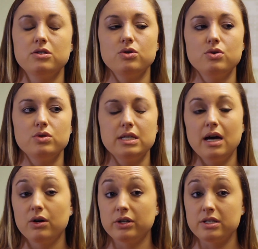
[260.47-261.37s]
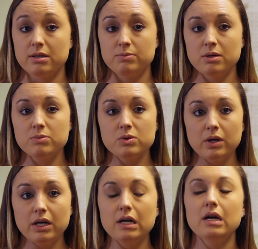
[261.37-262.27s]
to see how her symptoms
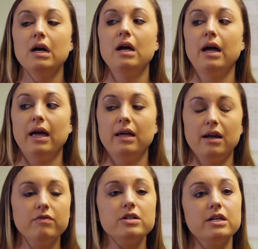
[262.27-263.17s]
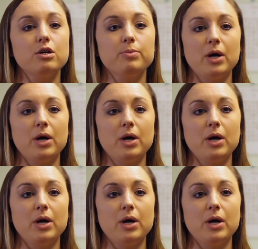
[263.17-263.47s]
were, and every single